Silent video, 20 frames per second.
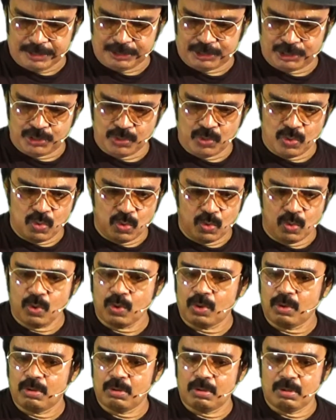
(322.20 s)
to
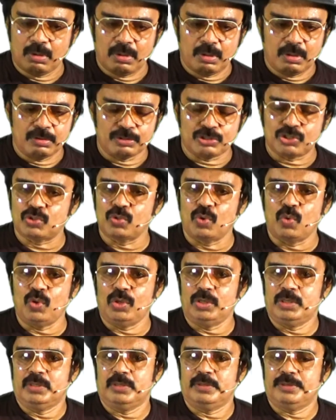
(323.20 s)

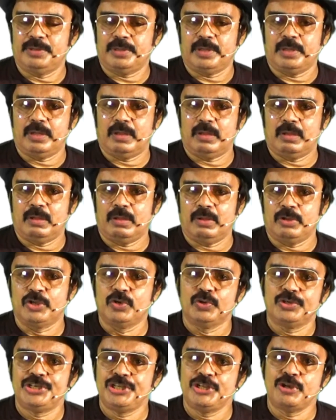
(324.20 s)
solve
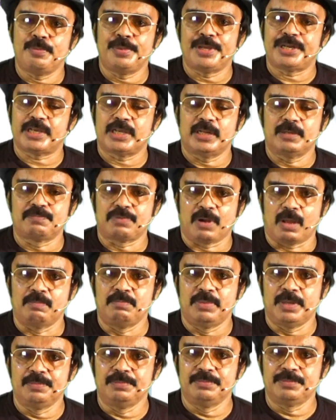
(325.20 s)
good numerical
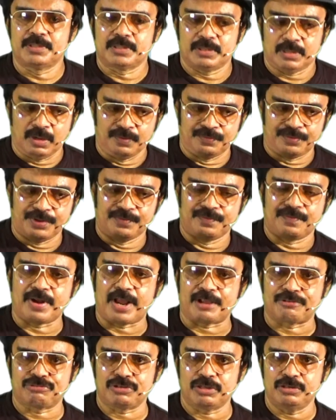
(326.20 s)
problems of
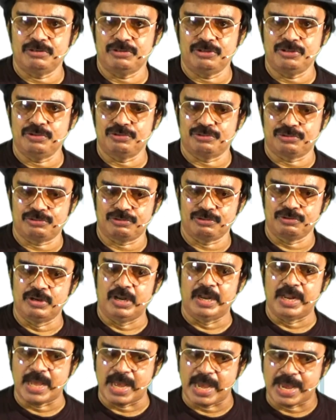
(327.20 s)
refraction, you should
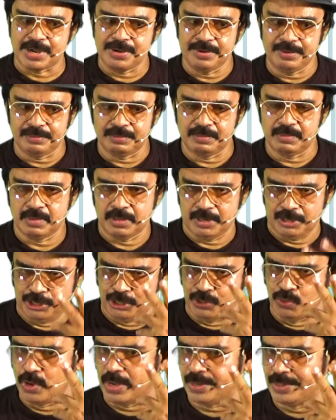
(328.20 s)
learn
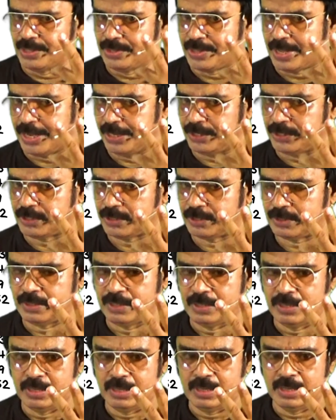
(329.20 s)
two other things.
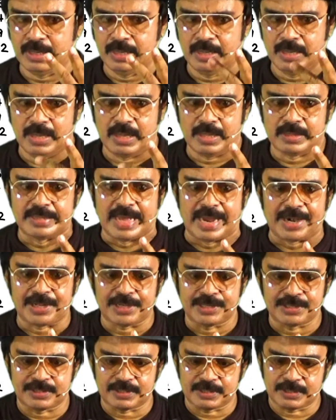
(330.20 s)
That
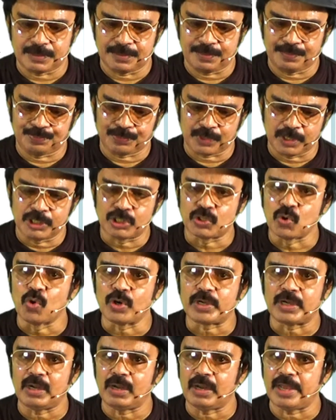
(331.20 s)
is
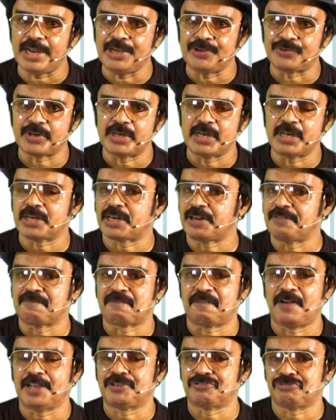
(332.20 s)
total internal
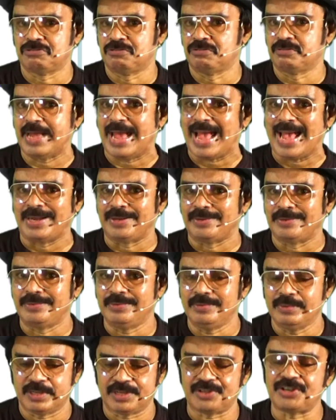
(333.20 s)
reflection and
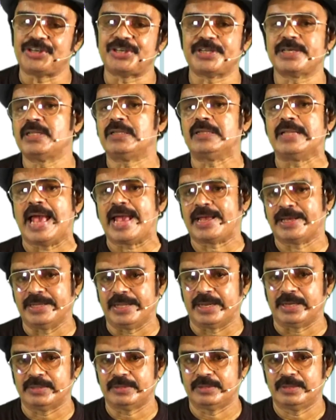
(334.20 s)
critical
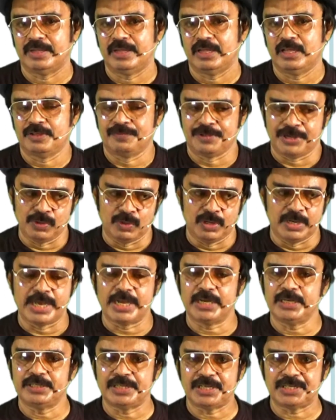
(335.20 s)
angle. When you
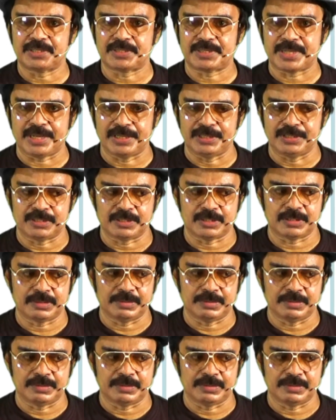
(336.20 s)
learn these things,